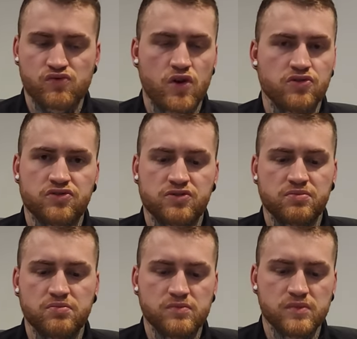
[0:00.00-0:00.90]
rolls
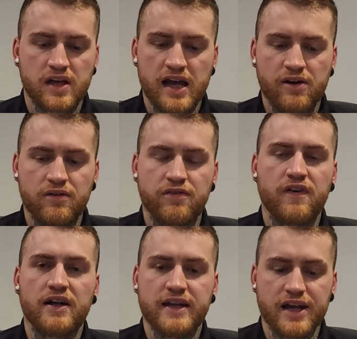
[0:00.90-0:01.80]
however
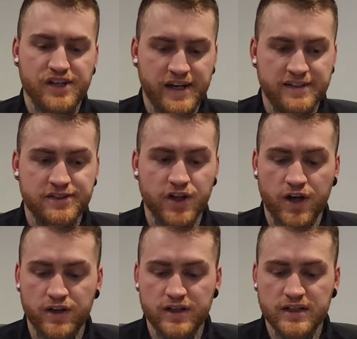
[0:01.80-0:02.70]
far down you need it to go.